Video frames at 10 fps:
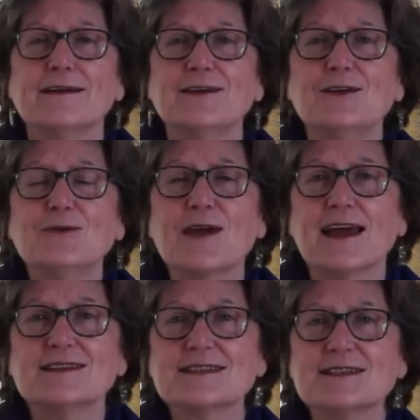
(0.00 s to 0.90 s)
you
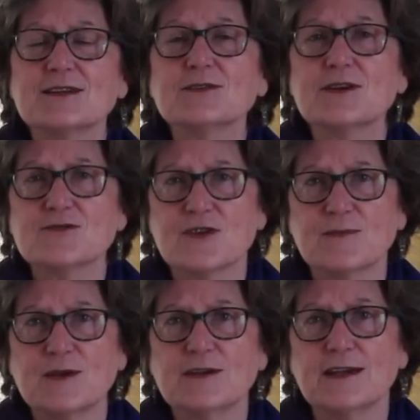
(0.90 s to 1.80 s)
can still
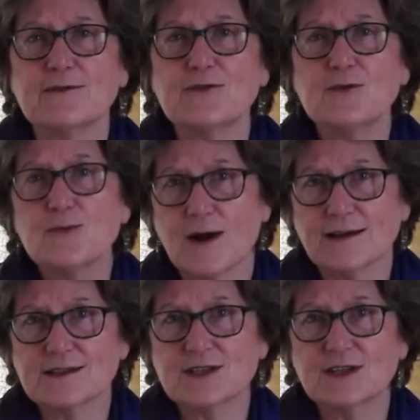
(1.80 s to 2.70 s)
contribute if you
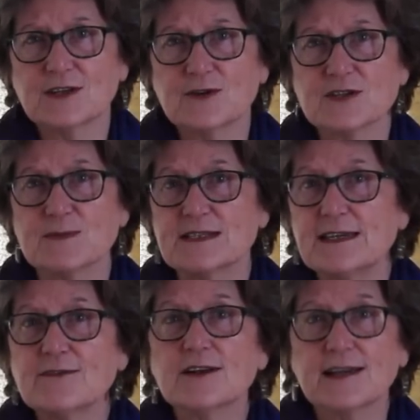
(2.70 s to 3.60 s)
want to the Christmas
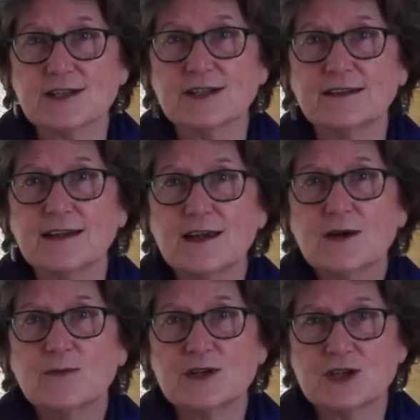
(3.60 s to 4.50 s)
Eve collection,
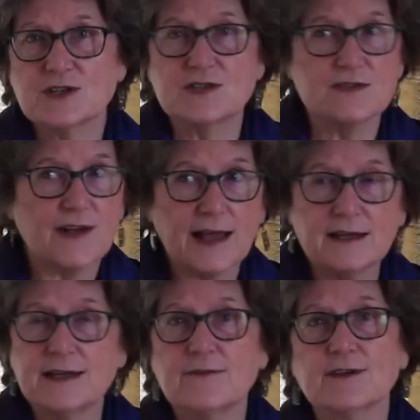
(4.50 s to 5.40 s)
which is
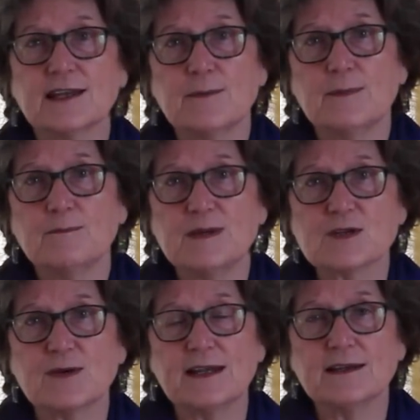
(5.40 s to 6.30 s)
divided evenly
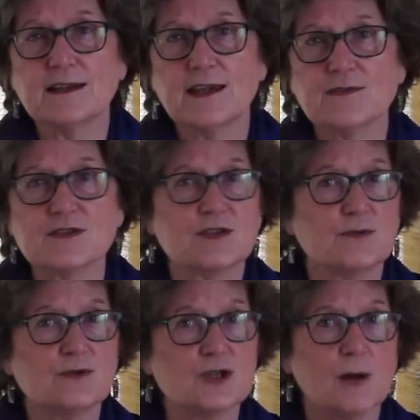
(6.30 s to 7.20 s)
between gifts
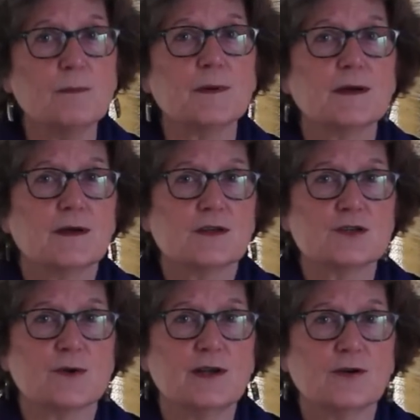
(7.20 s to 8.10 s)
to JUMP, the
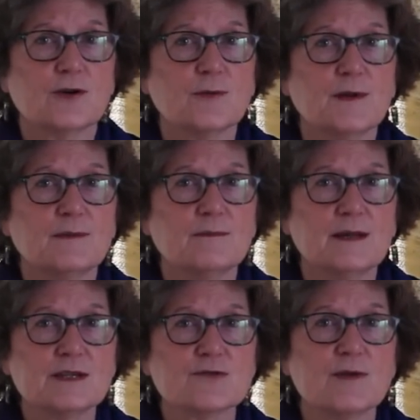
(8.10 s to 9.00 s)
Joint Urban
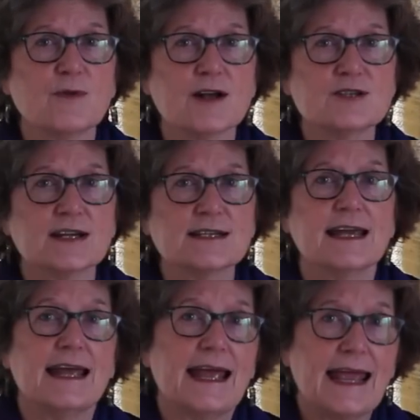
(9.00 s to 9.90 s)
Ministry Project,
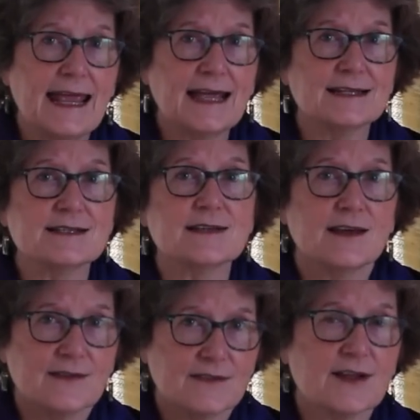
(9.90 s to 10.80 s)
and
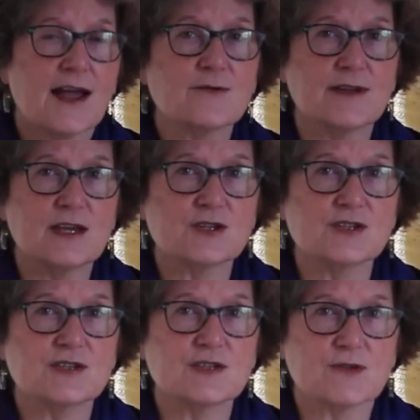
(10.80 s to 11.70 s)
the
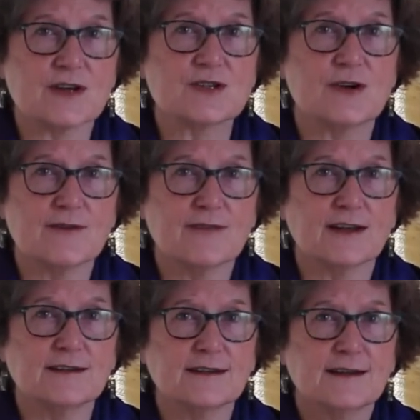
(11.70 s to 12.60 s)
congregation's discretionary
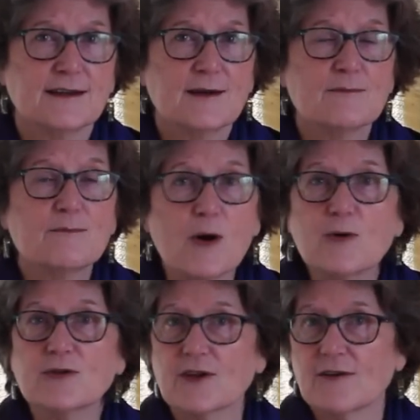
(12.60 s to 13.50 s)
fund.
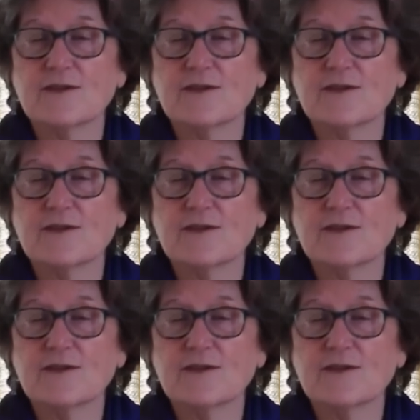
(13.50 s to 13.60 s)
Both of